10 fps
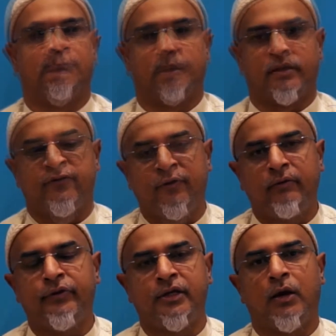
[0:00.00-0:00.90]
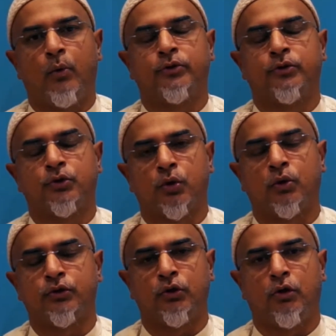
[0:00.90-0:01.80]
The very thing I wanted to
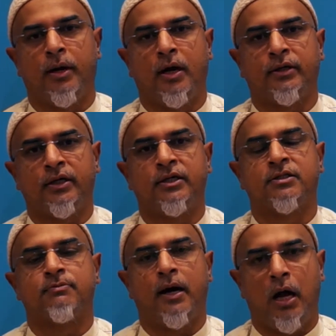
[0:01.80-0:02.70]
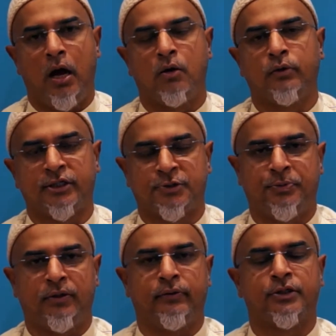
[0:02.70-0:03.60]
talk to you about is my own
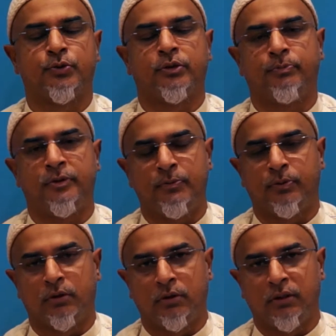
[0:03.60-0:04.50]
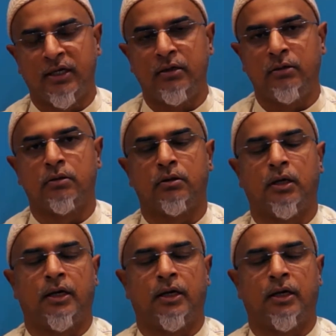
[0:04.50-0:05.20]
experience with the people in